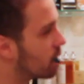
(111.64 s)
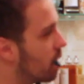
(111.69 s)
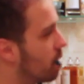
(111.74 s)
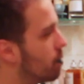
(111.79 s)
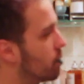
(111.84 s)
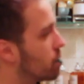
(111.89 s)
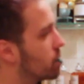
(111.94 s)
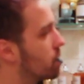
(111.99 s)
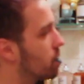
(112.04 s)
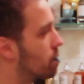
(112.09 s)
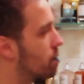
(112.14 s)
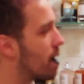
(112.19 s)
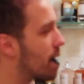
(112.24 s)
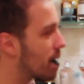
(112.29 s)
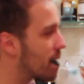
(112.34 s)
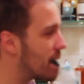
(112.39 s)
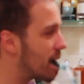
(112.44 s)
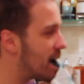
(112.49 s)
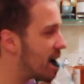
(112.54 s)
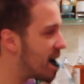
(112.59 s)
almost
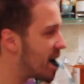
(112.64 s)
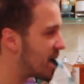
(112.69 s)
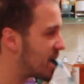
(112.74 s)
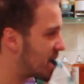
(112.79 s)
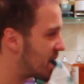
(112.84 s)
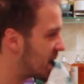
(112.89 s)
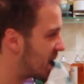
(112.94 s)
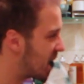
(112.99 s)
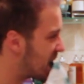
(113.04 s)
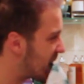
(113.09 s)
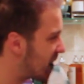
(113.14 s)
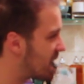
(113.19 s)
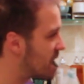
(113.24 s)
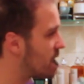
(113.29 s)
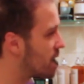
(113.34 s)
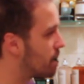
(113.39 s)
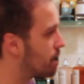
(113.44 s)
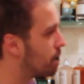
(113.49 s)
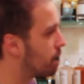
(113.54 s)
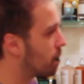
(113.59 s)
directly off
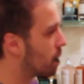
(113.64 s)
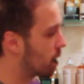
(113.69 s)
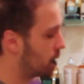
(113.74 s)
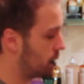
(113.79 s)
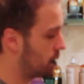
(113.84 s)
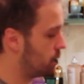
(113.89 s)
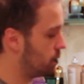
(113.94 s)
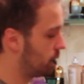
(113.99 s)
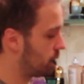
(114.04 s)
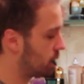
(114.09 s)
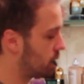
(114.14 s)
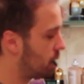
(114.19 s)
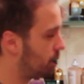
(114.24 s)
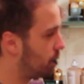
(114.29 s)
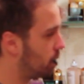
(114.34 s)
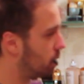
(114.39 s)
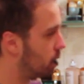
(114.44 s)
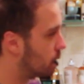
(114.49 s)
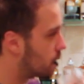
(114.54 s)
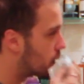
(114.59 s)
with a
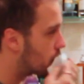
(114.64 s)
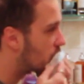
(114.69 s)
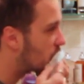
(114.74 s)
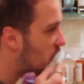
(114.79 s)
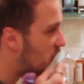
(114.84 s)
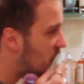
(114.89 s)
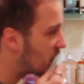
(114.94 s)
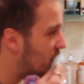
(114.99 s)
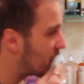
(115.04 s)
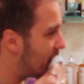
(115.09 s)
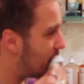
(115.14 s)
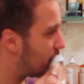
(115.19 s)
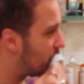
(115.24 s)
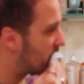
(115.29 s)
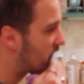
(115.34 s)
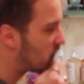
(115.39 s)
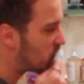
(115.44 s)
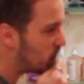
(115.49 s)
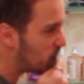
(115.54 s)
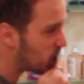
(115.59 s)
couple
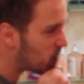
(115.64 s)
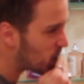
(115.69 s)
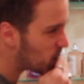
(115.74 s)
swipes.